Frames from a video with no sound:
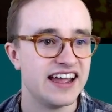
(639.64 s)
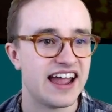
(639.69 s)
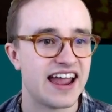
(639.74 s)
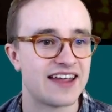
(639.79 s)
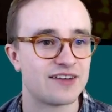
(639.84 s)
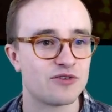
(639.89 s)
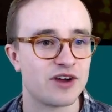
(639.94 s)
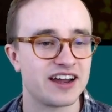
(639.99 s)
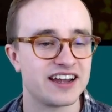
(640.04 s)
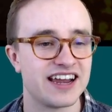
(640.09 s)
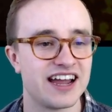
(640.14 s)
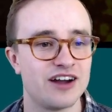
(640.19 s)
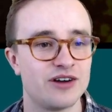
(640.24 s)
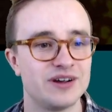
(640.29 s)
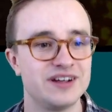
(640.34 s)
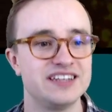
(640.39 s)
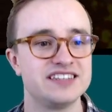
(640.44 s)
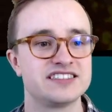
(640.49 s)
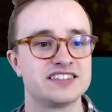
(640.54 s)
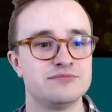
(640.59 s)
And right now
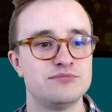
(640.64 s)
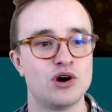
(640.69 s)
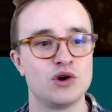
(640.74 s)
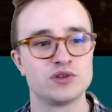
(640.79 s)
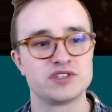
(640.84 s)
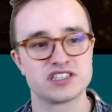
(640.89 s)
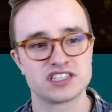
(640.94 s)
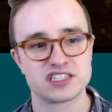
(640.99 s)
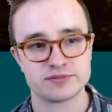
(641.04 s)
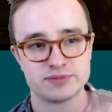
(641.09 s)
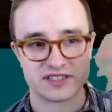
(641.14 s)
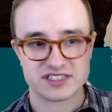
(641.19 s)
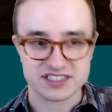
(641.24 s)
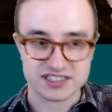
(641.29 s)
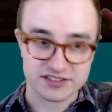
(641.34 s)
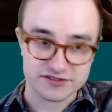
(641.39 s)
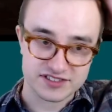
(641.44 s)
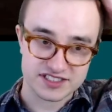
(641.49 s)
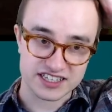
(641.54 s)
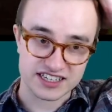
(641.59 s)
is the most
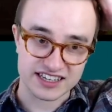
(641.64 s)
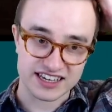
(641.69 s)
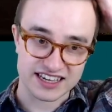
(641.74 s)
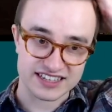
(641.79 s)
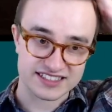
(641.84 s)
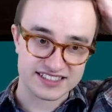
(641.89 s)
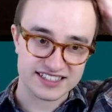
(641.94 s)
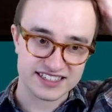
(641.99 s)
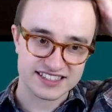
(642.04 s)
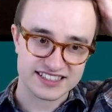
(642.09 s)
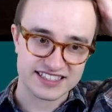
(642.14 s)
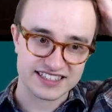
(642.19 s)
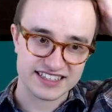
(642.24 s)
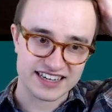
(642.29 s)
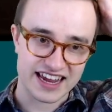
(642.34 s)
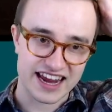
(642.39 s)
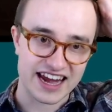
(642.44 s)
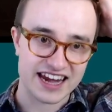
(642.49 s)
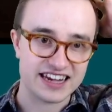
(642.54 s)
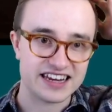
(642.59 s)
expensive, sitting at
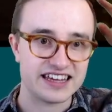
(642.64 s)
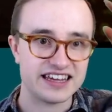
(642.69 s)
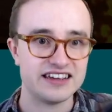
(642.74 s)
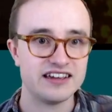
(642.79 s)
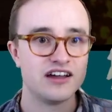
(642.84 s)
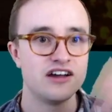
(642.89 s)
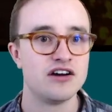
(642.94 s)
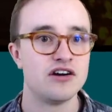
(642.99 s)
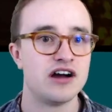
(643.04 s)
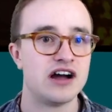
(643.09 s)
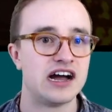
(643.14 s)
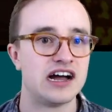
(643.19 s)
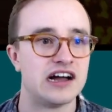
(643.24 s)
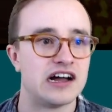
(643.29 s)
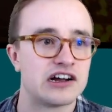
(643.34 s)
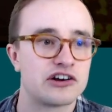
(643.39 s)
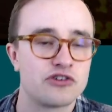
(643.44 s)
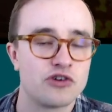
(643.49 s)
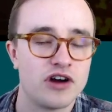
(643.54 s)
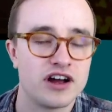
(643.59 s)
1680
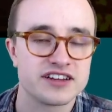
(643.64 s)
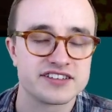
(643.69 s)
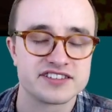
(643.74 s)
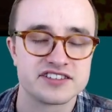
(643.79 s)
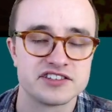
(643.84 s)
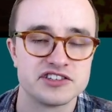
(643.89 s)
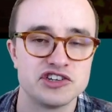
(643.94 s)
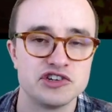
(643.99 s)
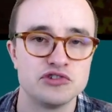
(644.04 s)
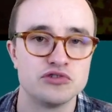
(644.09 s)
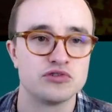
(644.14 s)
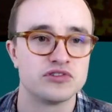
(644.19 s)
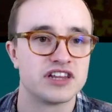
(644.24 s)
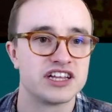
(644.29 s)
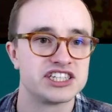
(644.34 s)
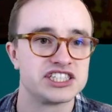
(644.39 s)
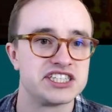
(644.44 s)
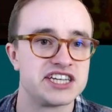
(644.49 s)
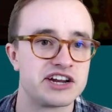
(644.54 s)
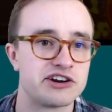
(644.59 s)
across the new
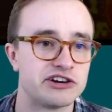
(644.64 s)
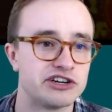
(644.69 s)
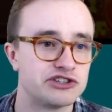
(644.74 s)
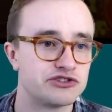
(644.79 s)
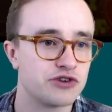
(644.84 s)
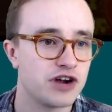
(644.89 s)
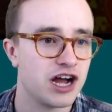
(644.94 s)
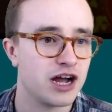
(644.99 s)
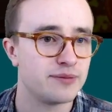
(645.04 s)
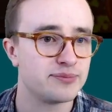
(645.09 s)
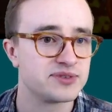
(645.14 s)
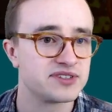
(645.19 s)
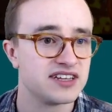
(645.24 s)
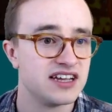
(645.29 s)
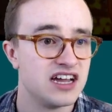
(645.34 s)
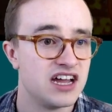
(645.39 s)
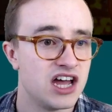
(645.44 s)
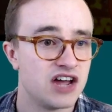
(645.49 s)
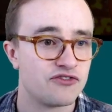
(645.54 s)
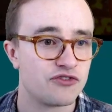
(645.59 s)
legendary drops.
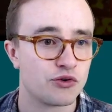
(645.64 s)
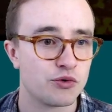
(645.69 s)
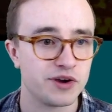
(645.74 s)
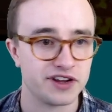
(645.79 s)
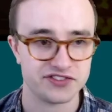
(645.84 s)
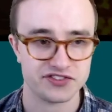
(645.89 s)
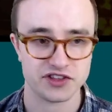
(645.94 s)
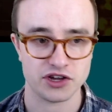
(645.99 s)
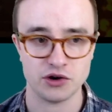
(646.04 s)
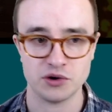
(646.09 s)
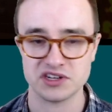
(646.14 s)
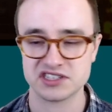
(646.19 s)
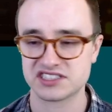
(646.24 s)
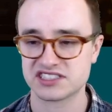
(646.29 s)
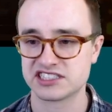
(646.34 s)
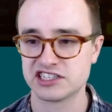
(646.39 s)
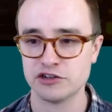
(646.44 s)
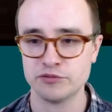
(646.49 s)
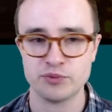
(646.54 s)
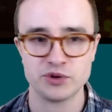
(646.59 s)
For rent though, it's
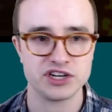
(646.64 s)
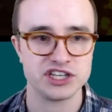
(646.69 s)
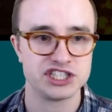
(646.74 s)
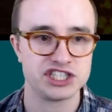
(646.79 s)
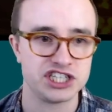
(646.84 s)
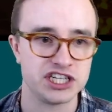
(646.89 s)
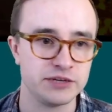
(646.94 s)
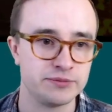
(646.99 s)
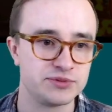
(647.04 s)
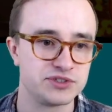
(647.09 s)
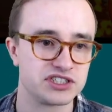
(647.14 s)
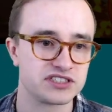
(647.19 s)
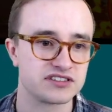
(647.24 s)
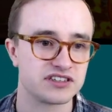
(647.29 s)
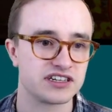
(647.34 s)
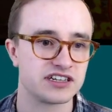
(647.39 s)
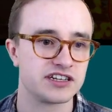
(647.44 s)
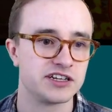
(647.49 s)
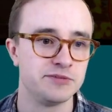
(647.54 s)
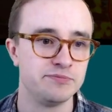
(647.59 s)
still pretty cheap, just
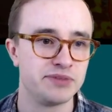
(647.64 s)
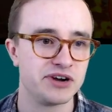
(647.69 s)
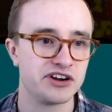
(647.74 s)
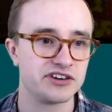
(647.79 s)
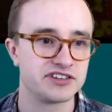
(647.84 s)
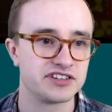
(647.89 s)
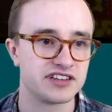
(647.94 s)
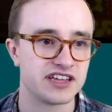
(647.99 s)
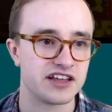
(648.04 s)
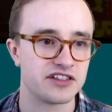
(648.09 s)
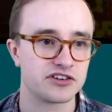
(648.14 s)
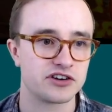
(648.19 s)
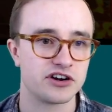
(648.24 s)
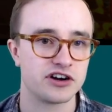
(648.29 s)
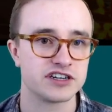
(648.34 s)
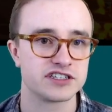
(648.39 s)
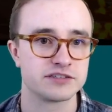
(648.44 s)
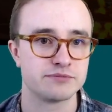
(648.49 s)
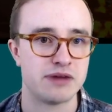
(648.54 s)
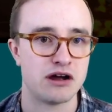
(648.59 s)
like compared to the other
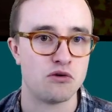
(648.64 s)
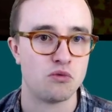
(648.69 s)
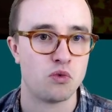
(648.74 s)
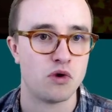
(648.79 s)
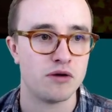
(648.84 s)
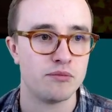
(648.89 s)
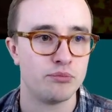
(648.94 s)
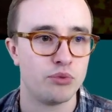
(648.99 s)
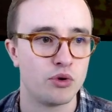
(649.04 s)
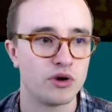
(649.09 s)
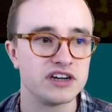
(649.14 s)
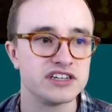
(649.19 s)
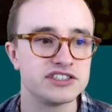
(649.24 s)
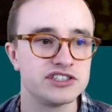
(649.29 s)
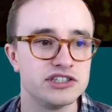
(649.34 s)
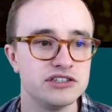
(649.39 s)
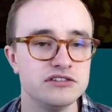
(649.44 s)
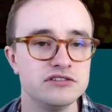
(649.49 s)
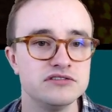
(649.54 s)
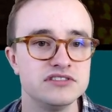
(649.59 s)
cards, about
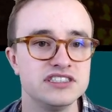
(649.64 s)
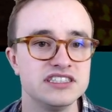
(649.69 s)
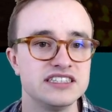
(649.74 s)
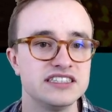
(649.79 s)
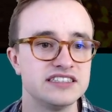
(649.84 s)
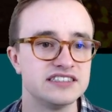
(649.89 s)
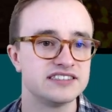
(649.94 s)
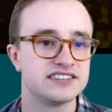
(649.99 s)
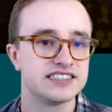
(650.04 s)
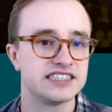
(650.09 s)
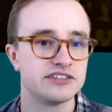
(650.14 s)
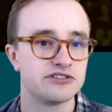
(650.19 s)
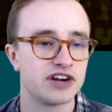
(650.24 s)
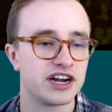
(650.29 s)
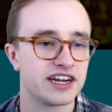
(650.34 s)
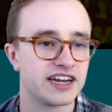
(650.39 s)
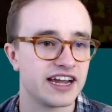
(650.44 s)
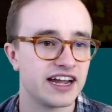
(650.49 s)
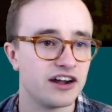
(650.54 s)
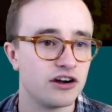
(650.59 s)
1.2 DEC
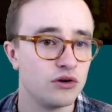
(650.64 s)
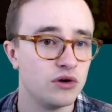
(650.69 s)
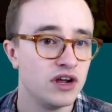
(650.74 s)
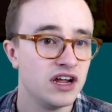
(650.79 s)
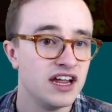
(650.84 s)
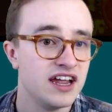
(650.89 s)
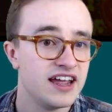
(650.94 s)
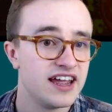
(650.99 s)
right now.